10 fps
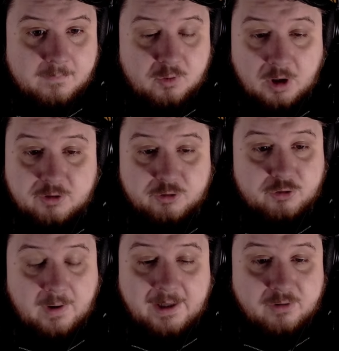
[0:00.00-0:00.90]
Doctor
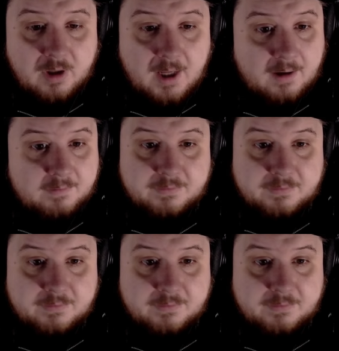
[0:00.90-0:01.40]
Strangelove,